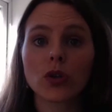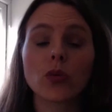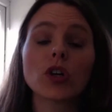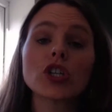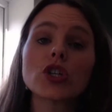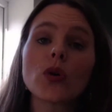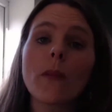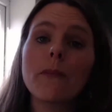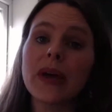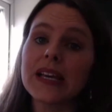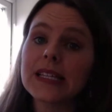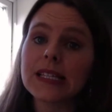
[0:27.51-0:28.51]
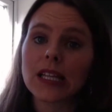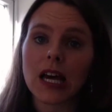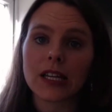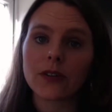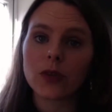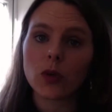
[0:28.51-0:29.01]
or you want to show a
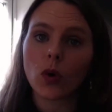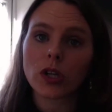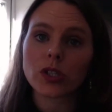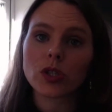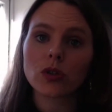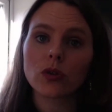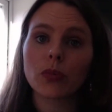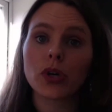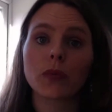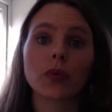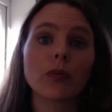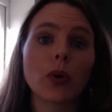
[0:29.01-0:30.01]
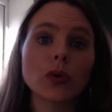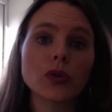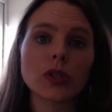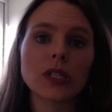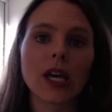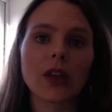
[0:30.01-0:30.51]
baseline if you want to put a
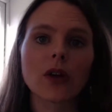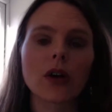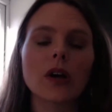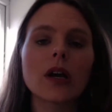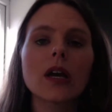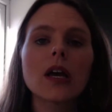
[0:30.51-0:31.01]
proposal together,